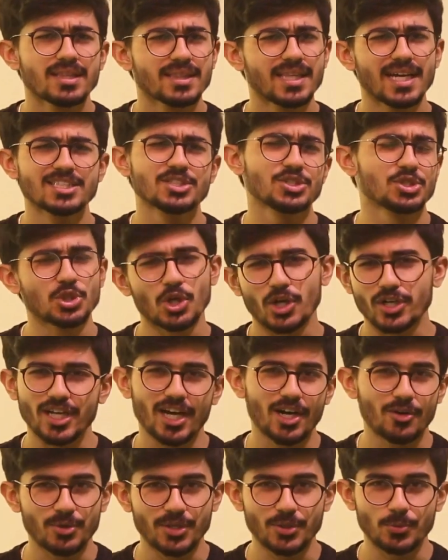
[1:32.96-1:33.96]
That's not
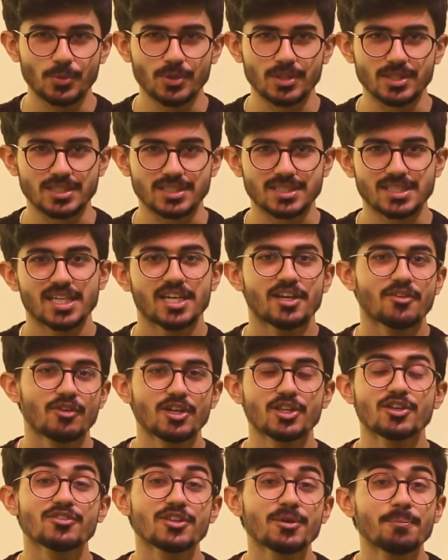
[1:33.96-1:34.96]
how it works.
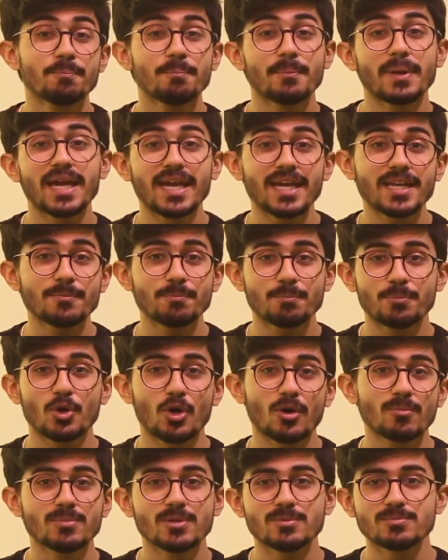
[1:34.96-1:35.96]
One of the main
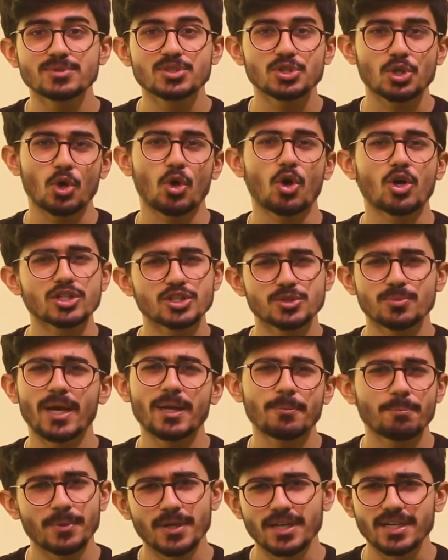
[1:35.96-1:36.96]
problems caused by
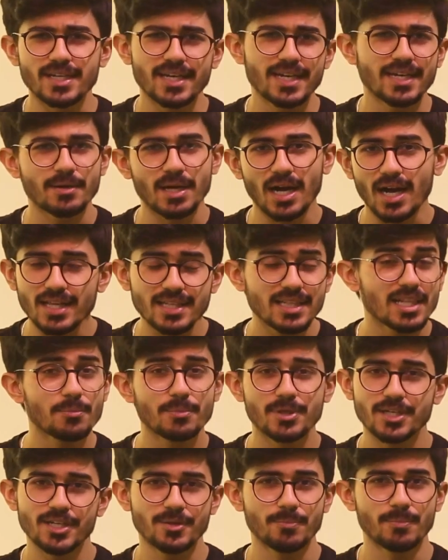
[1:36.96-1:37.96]
printing
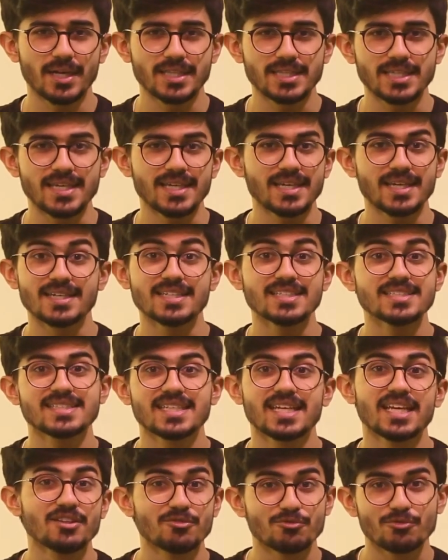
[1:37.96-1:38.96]
unlimited money is
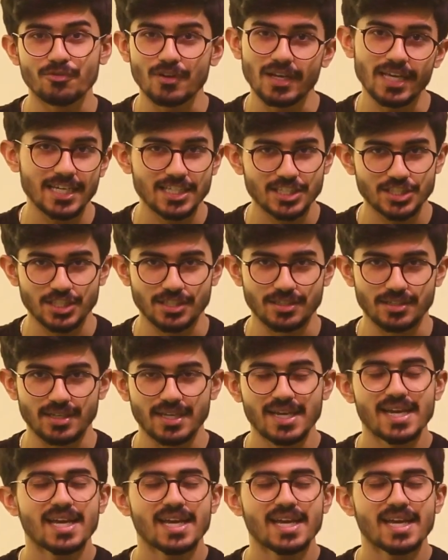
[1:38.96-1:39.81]
inflation.